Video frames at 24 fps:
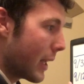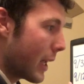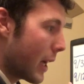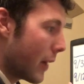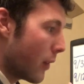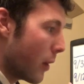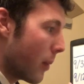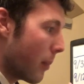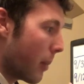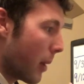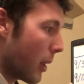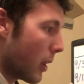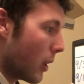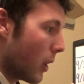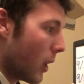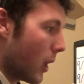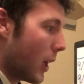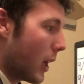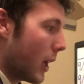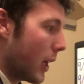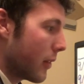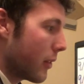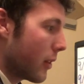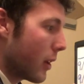of them, but
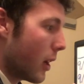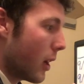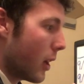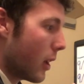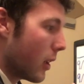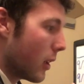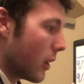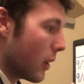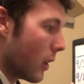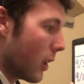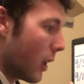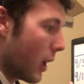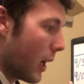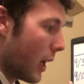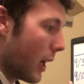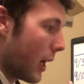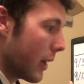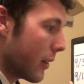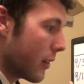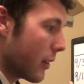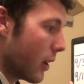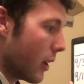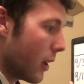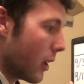loss,
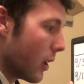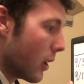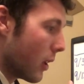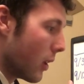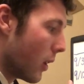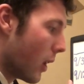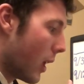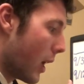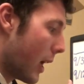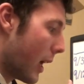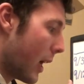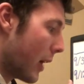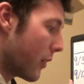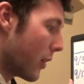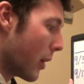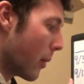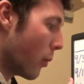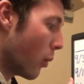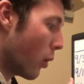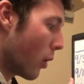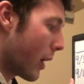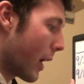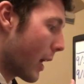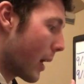loss, loss. And
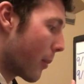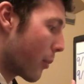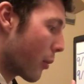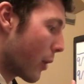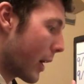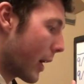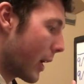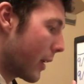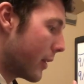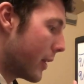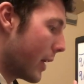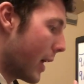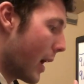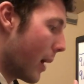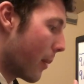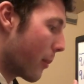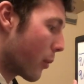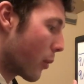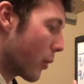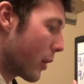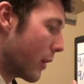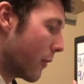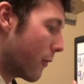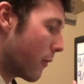we'll kind of break it down
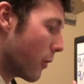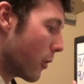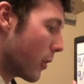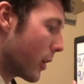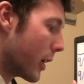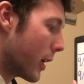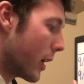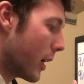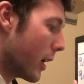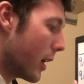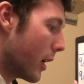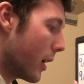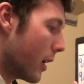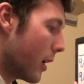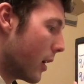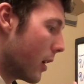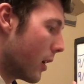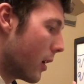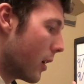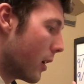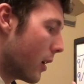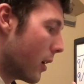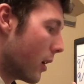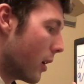briefly.
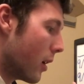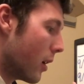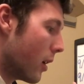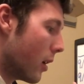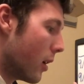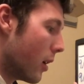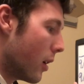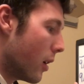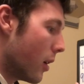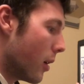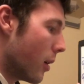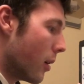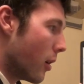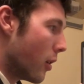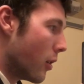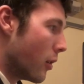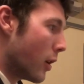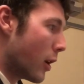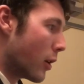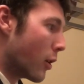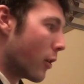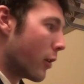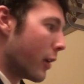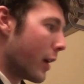
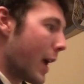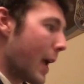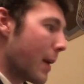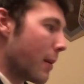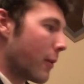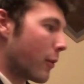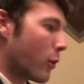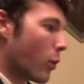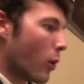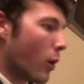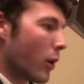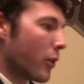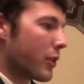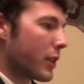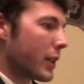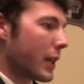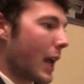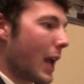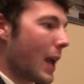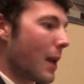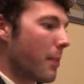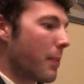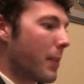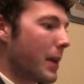Notre Dame, of course, the
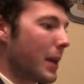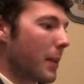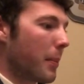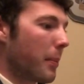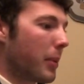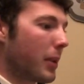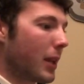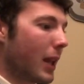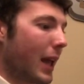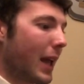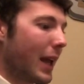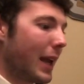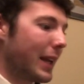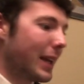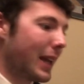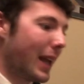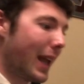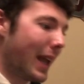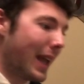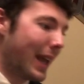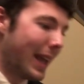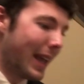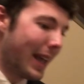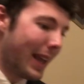game being played
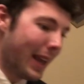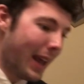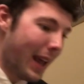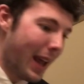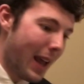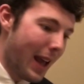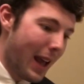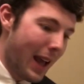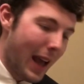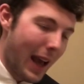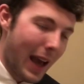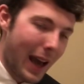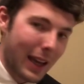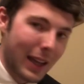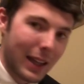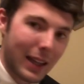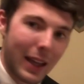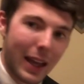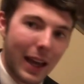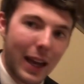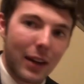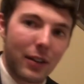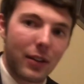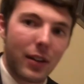in
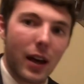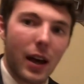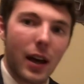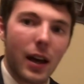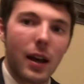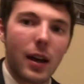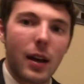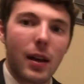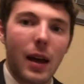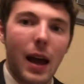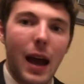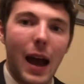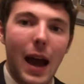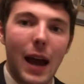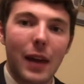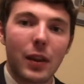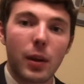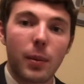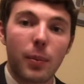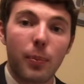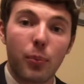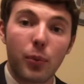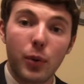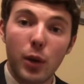Atlanta at
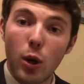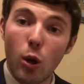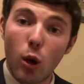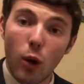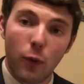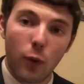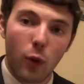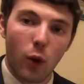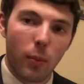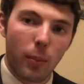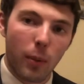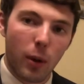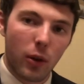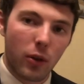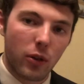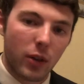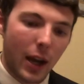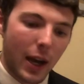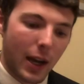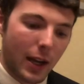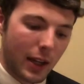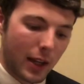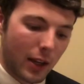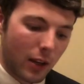the beautiful
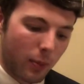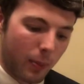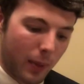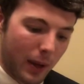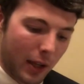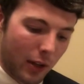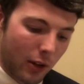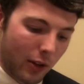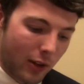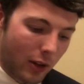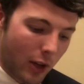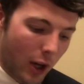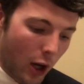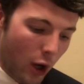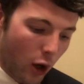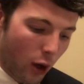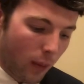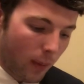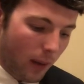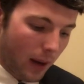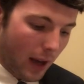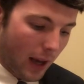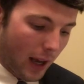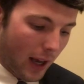Mercedes Benz
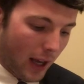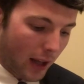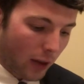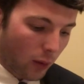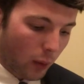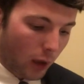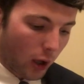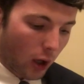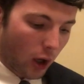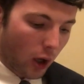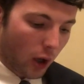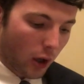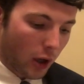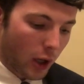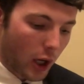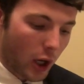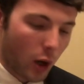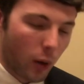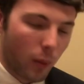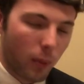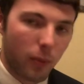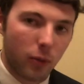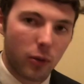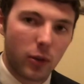Dome, as we all
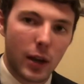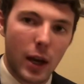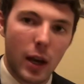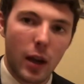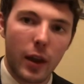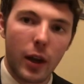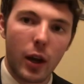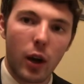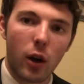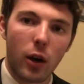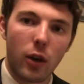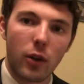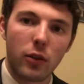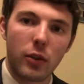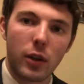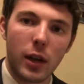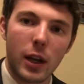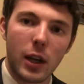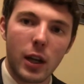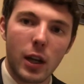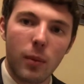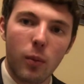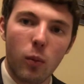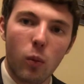know, state of the art
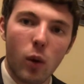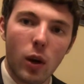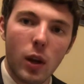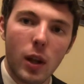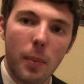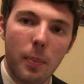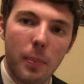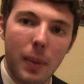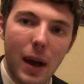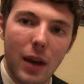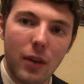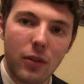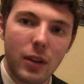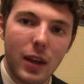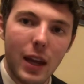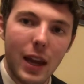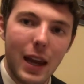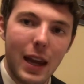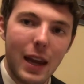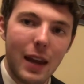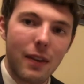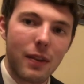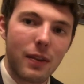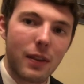stadium, one of the best
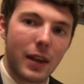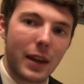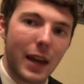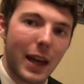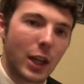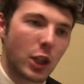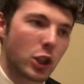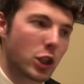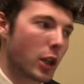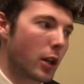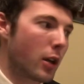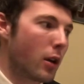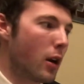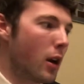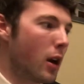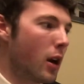in the nation.